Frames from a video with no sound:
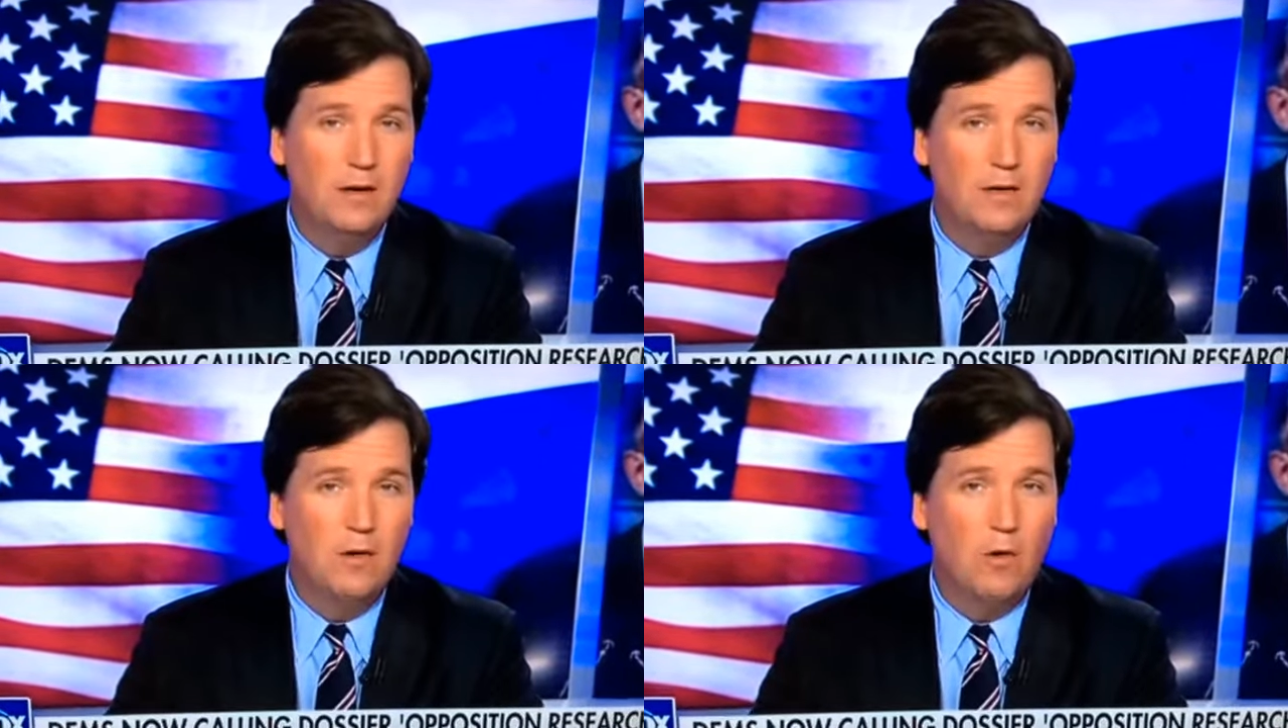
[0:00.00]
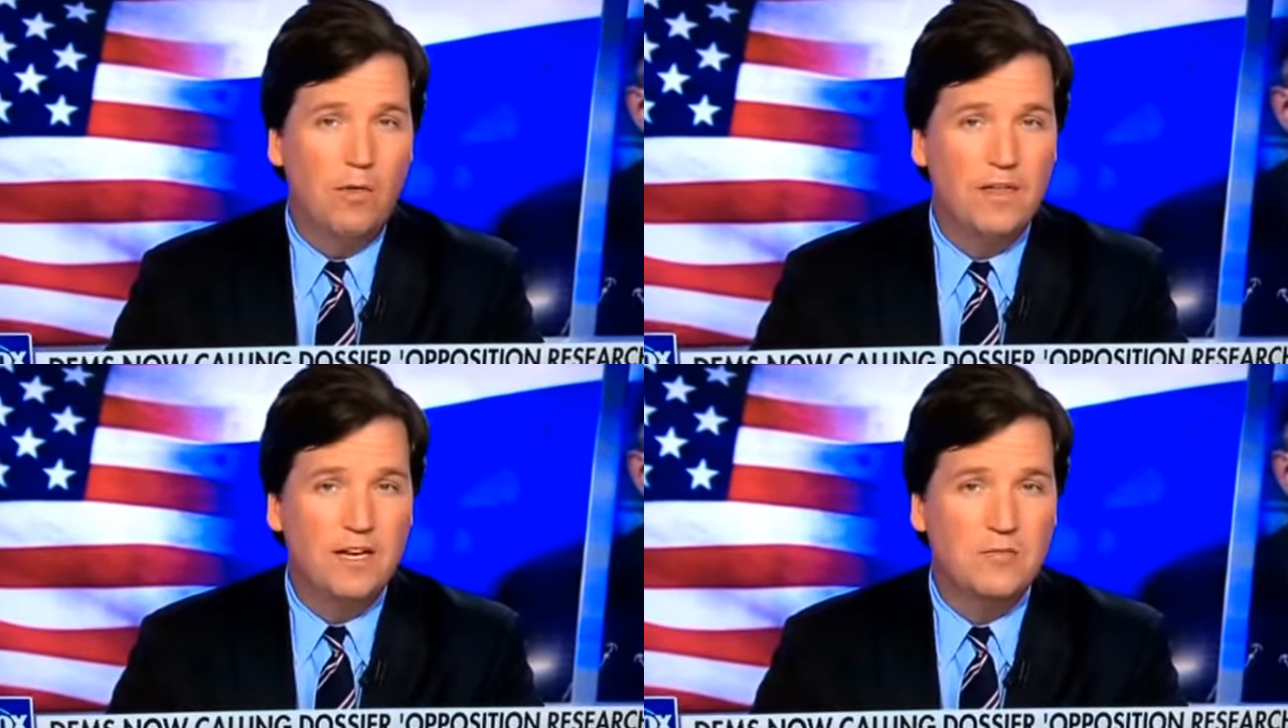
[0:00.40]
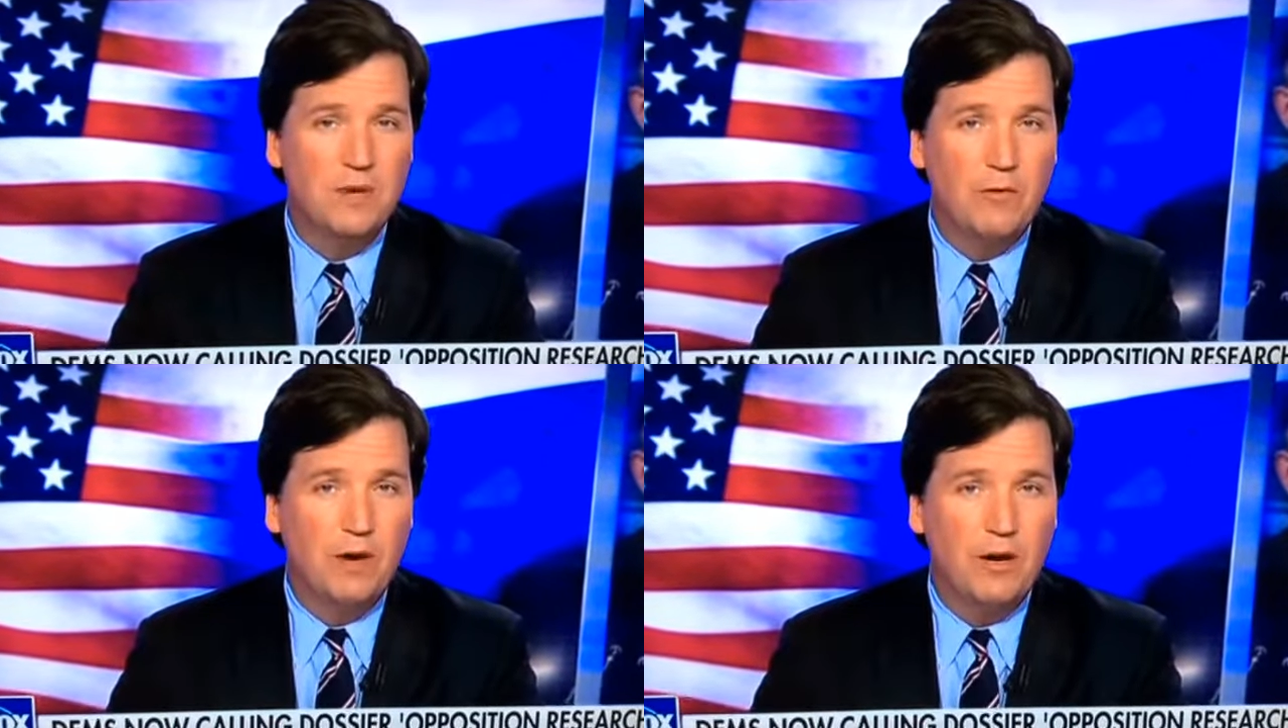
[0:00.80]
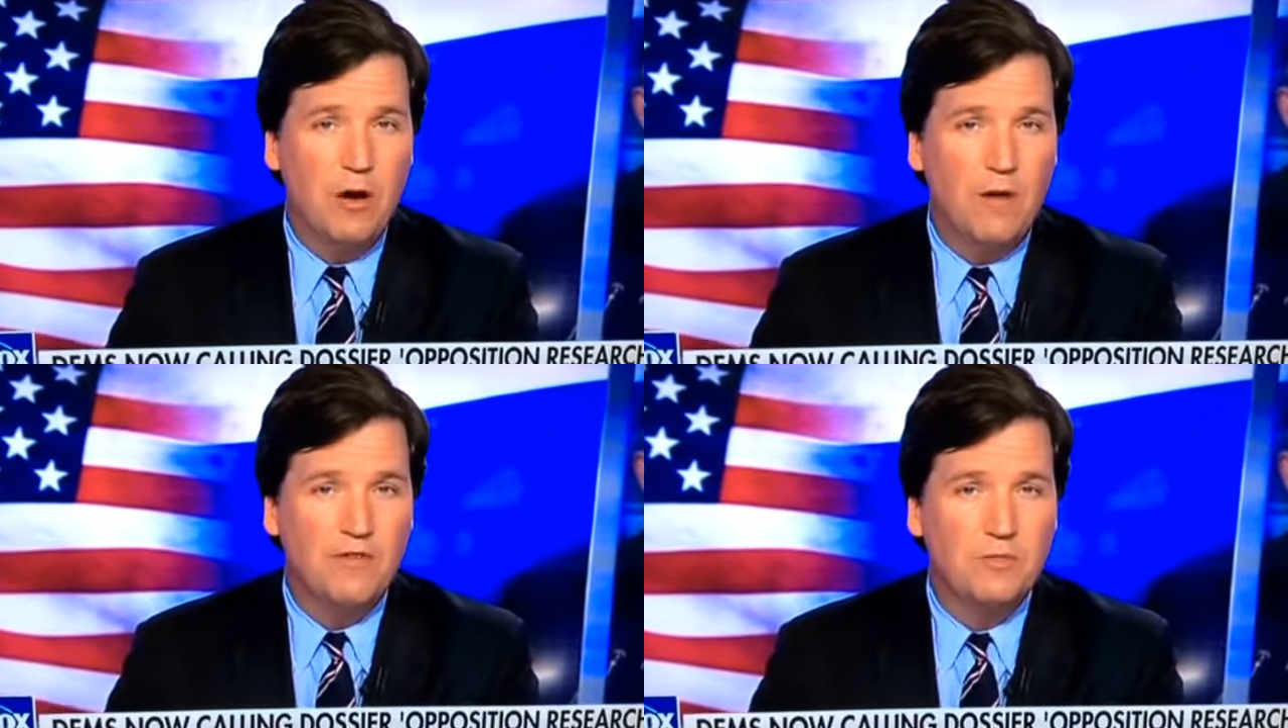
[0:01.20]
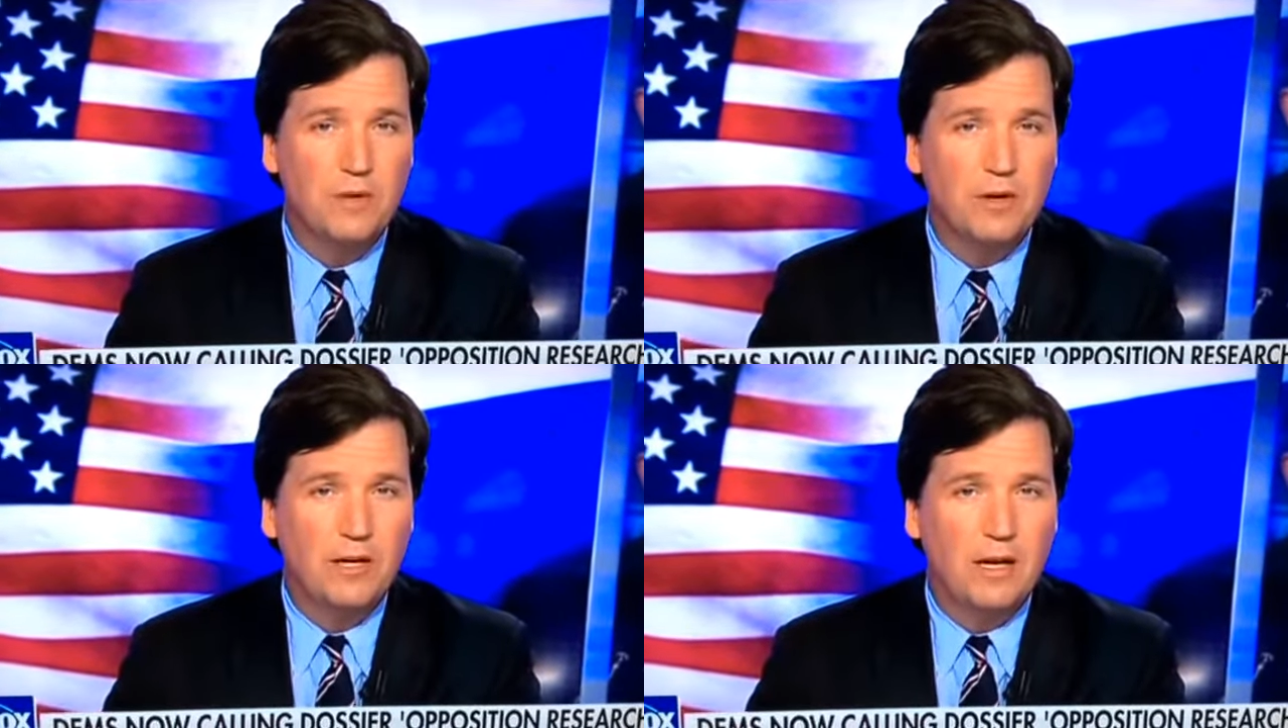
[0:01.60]
the whole thing is being written off as
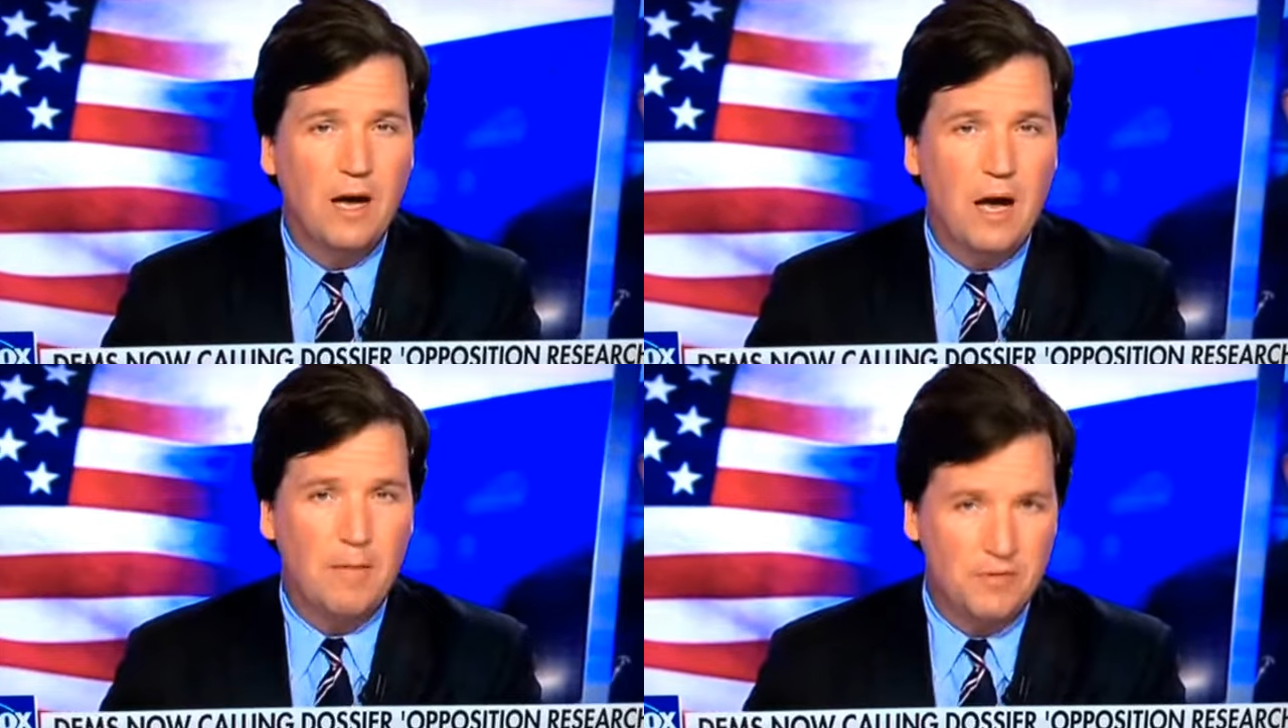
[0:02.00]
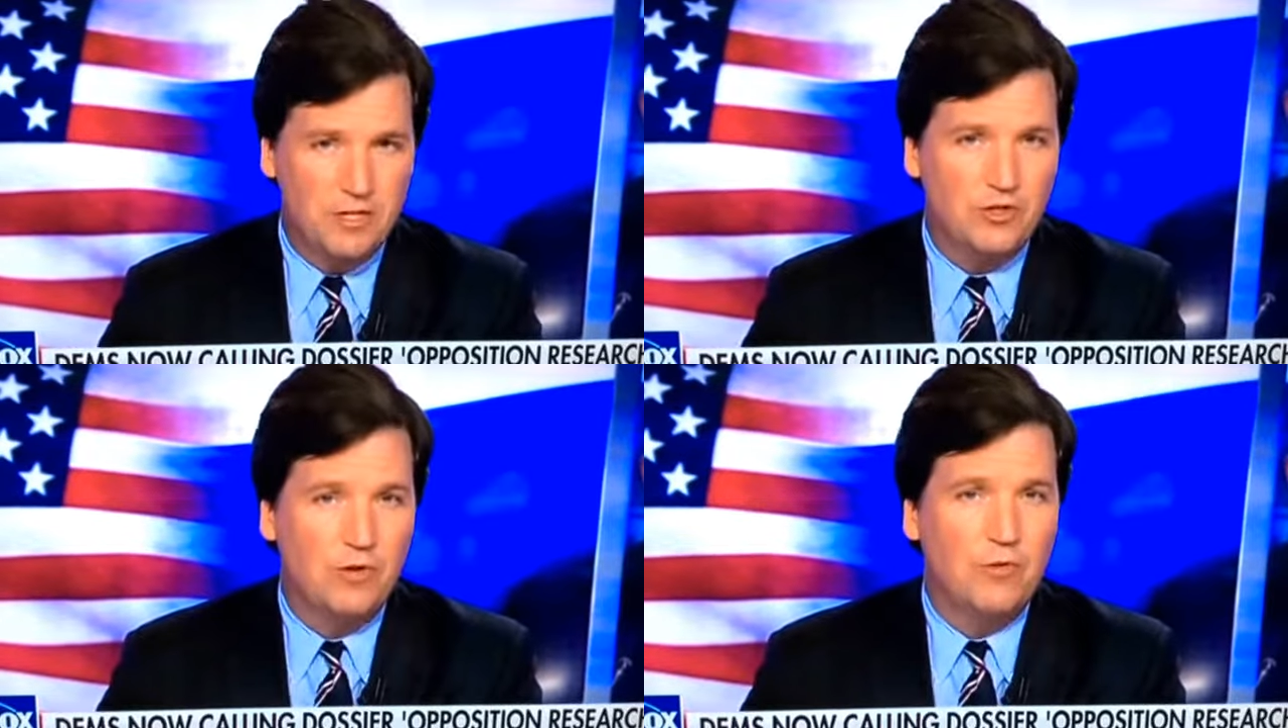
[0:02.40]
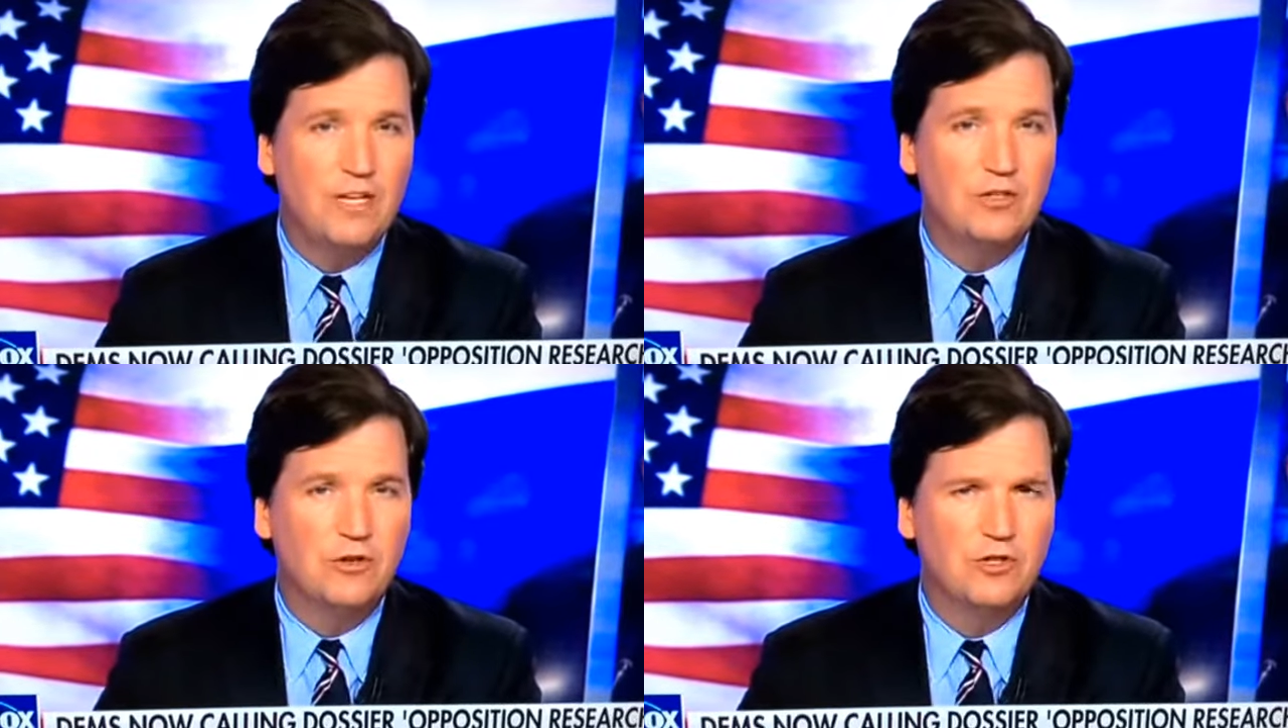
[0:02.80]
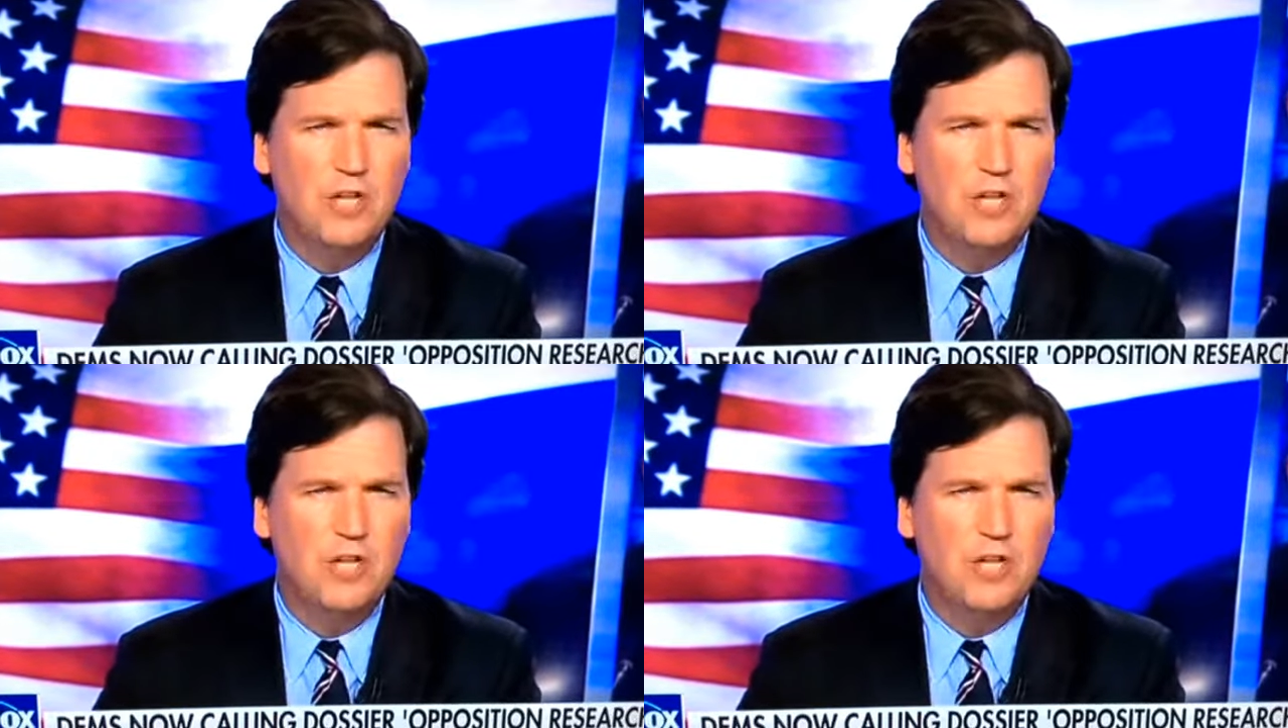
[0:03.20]
merely opposition research.